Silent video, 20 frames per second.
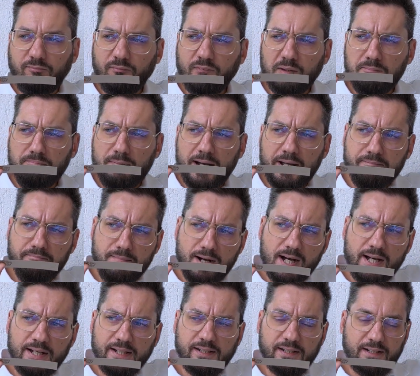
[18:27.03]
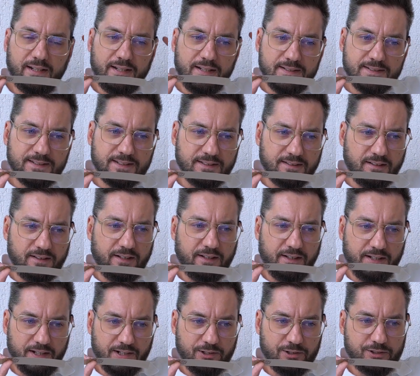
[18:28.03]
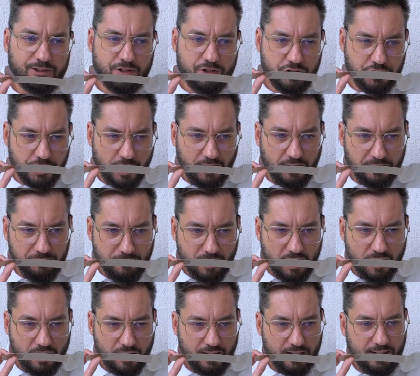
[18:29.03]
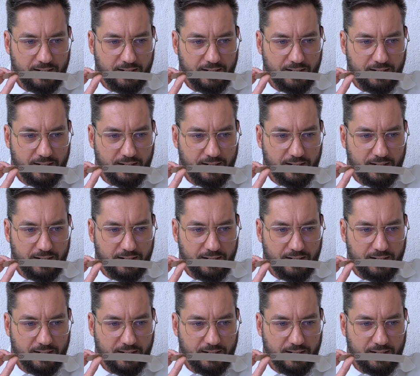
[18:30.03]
my mind instantly goes to Shalimar,